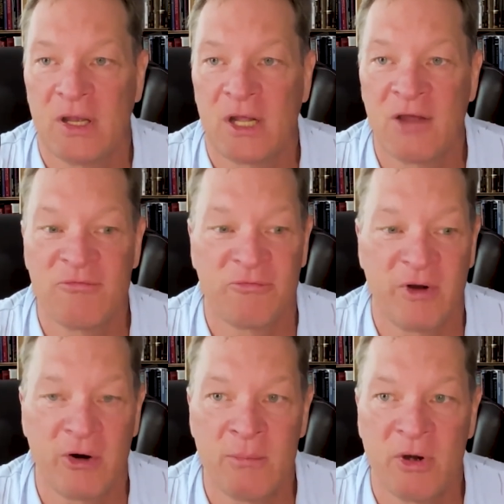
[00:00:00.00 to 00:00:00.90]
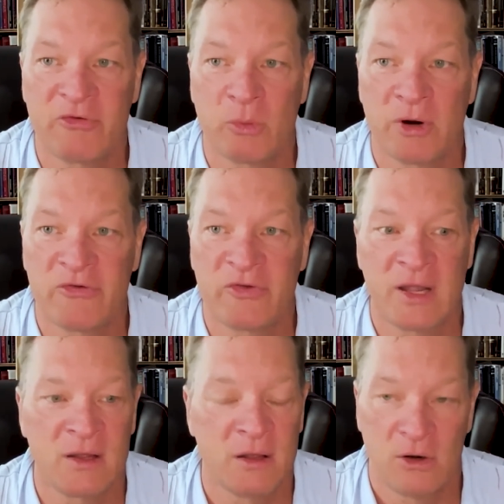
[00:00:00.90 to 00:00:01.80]
And I very much want to
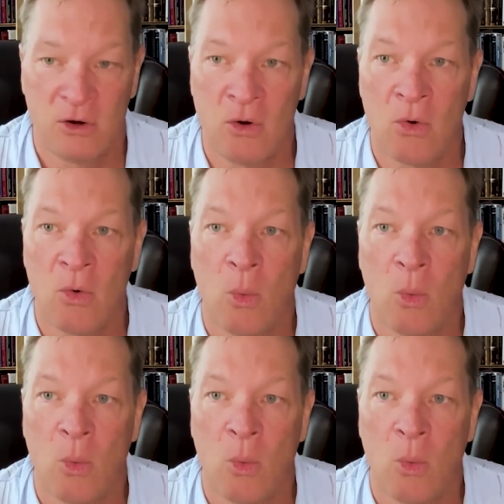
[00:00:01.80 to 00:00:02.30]
say, no,